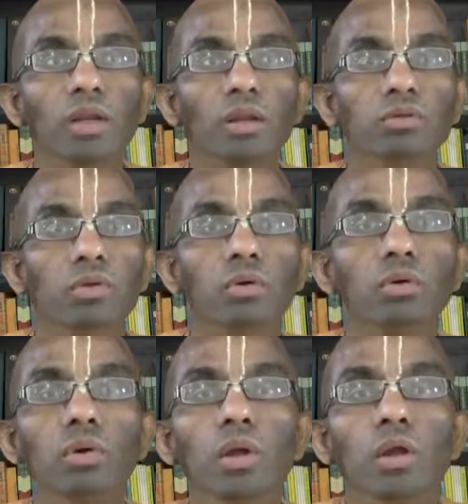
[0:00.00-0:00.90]

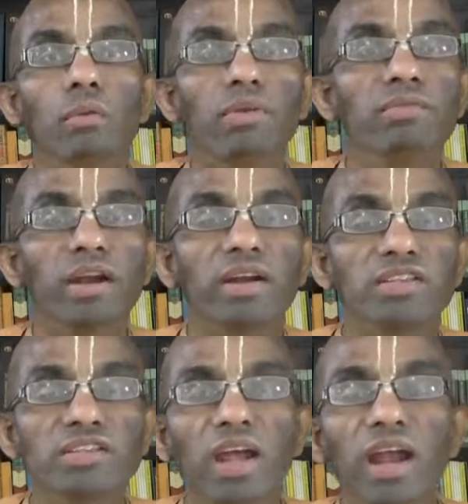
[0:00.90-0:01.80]
So when we
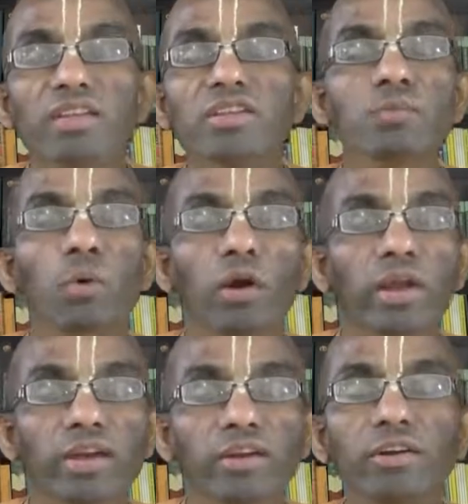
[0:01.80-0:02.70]
understand this
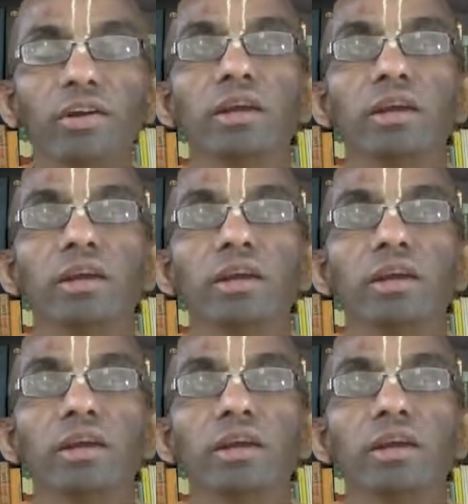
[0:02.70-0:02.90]
point,